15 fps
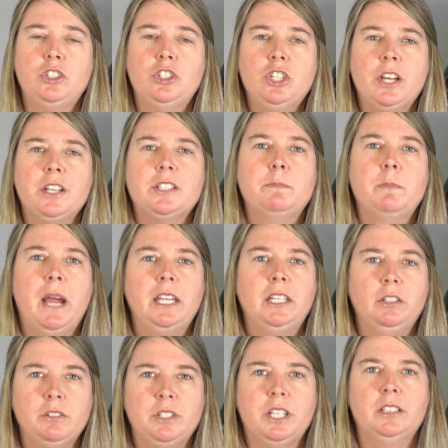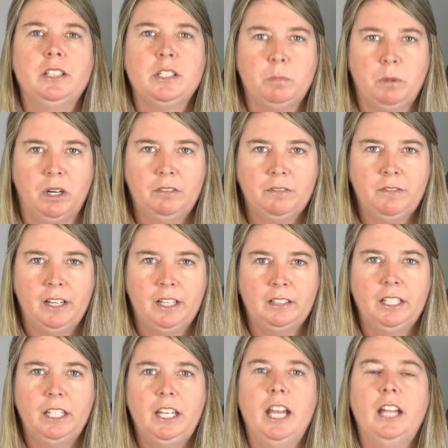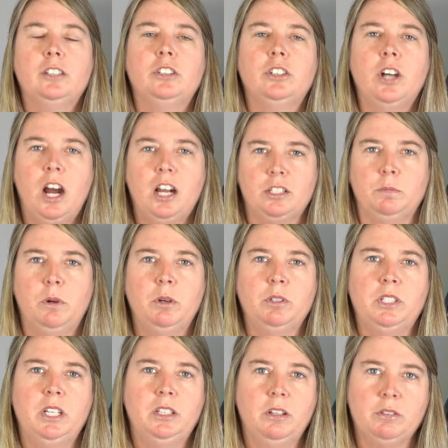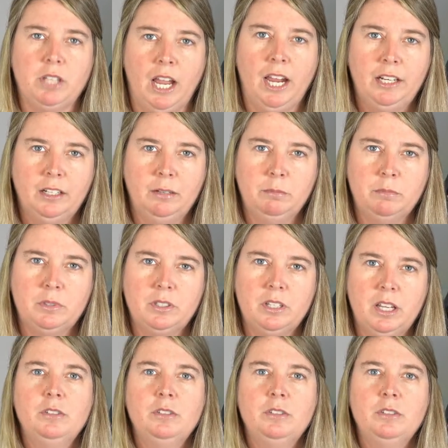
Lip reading: just by using List Perfectly and cross-posting those items.